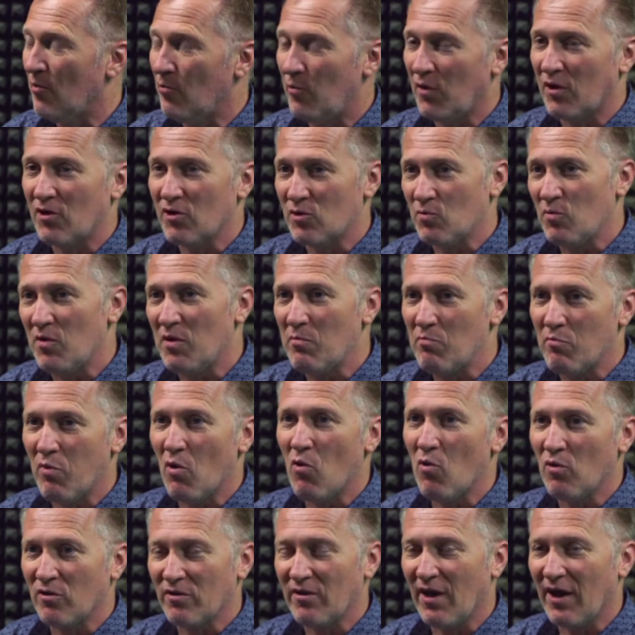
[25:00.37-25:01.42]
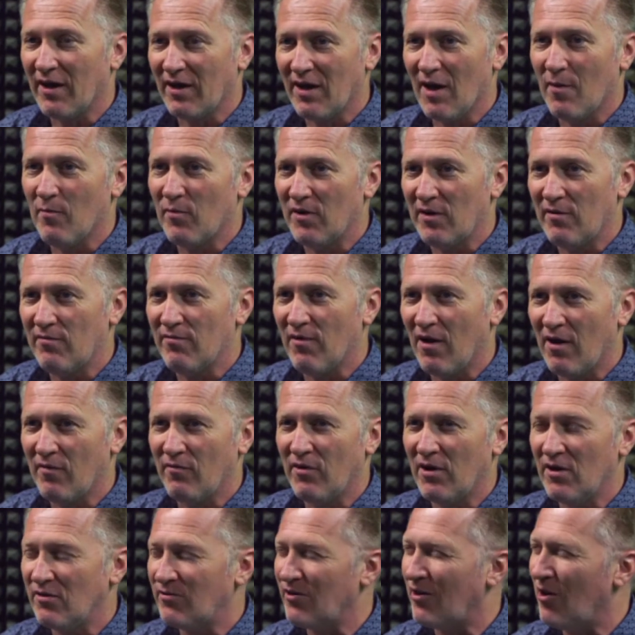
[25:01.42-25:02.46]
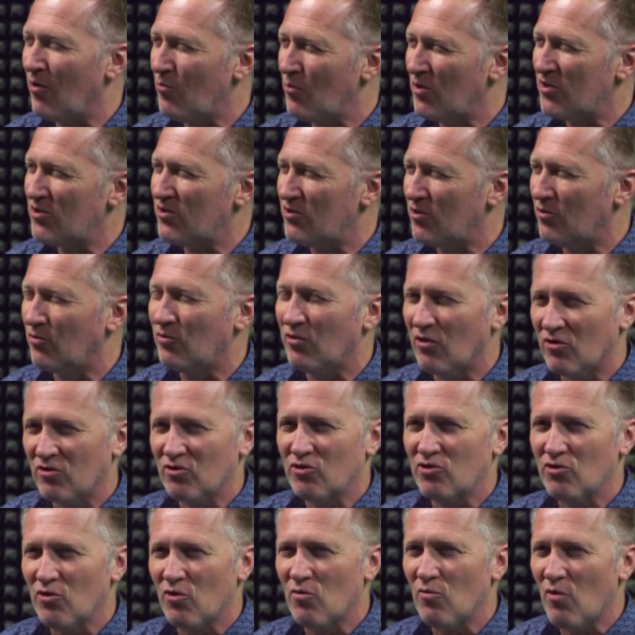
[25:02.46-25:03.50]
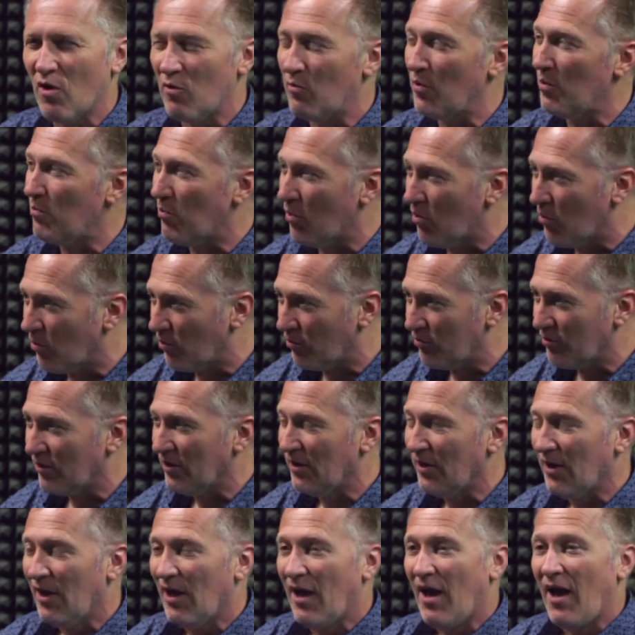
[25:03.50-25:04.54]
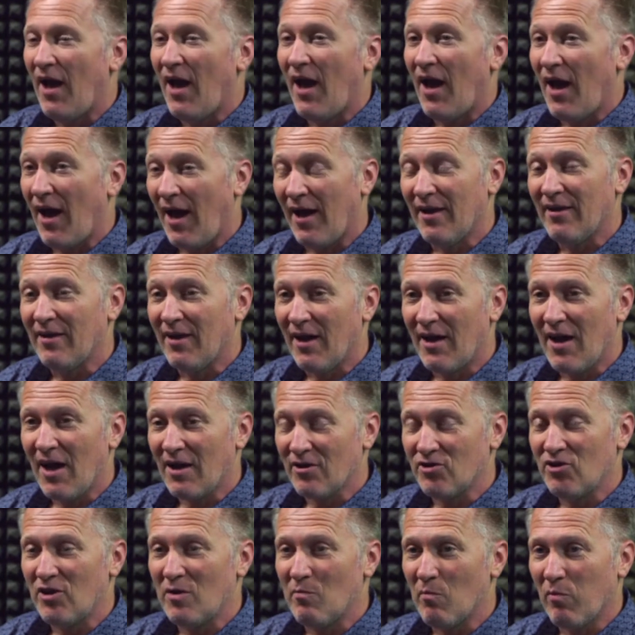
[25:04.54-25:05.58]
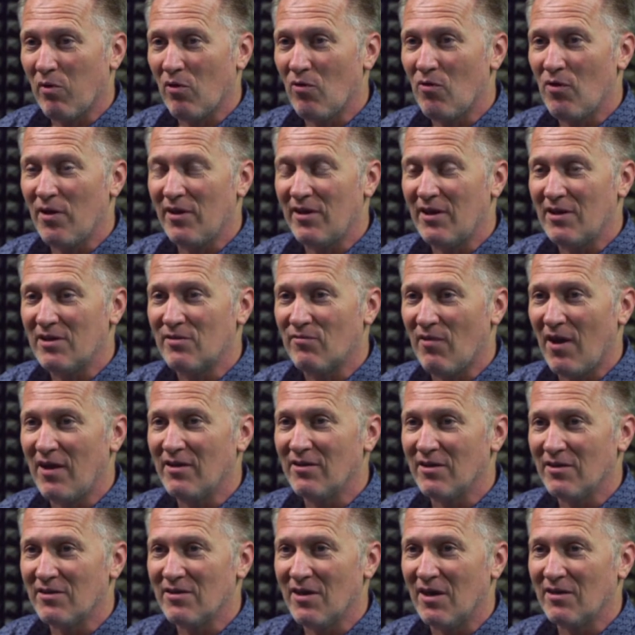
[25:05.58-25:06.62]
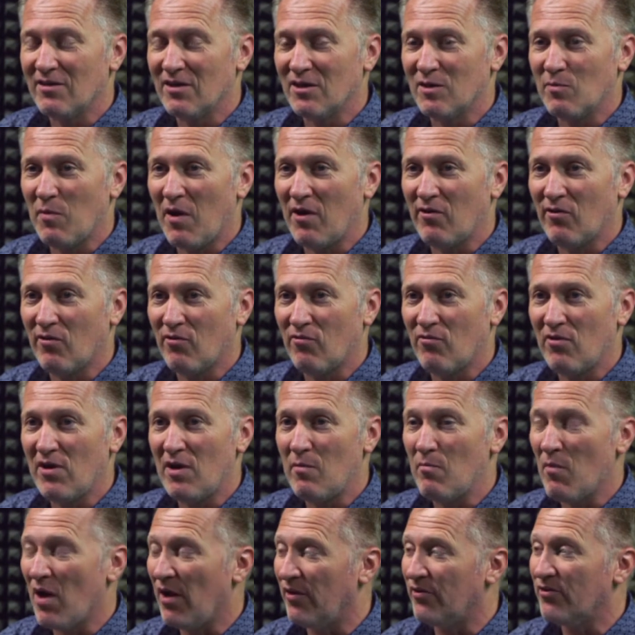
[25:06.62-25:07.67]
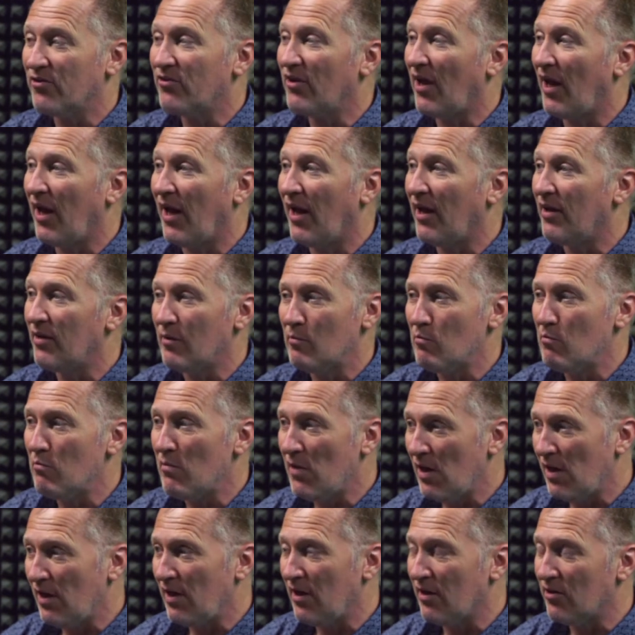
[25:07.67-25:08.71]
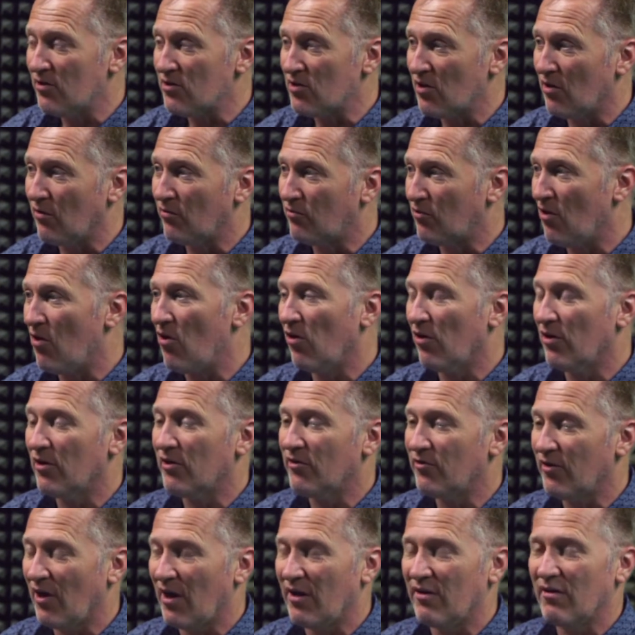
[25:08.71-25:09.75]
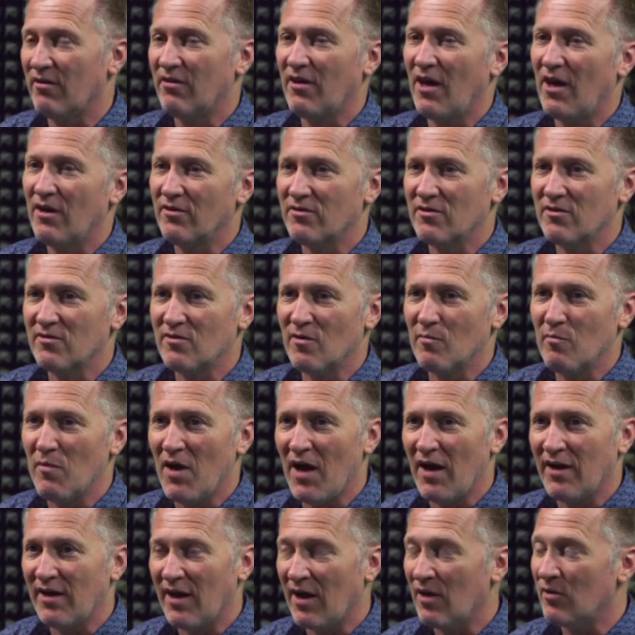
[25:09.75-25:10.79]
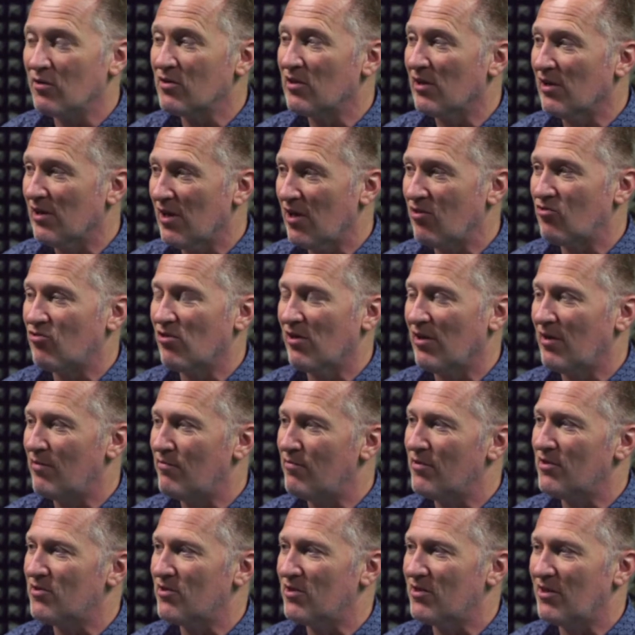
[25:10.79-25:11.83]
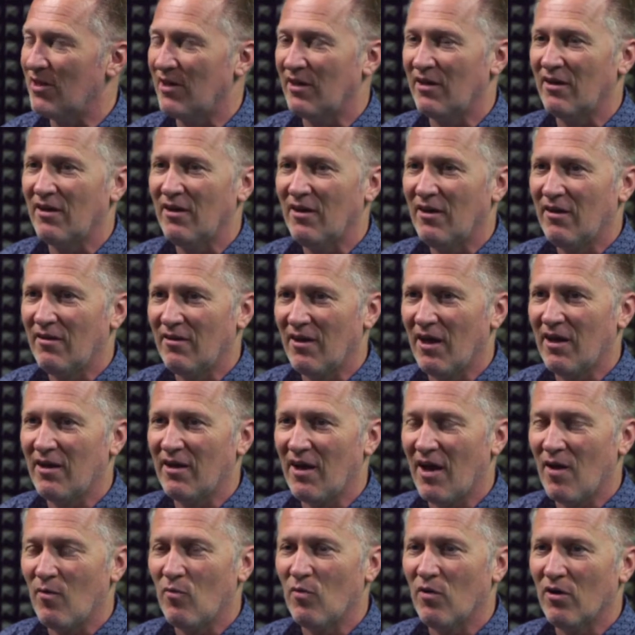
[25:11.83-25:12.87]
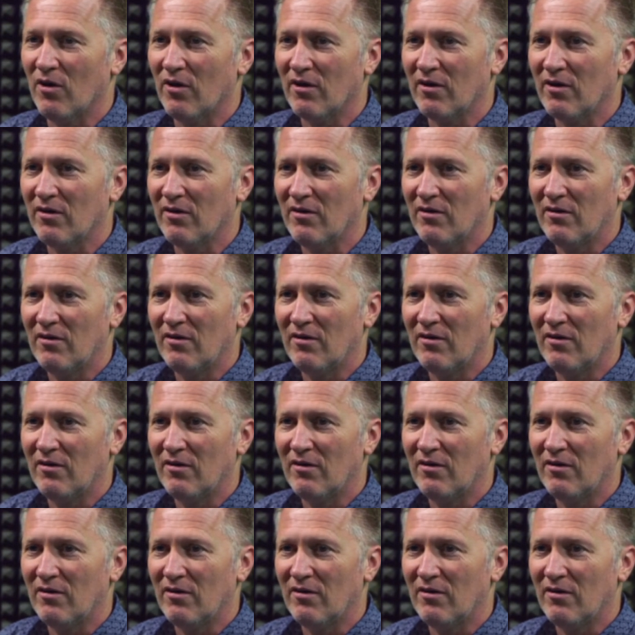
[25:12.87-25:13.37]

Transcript: yeah. because we bought that company five years ago and we're still not Never sure really what we integrated bought. it properly yeah. and they actually employ these vendors then to spend three months and millions of dollars and thousands of man hours literally visiting their network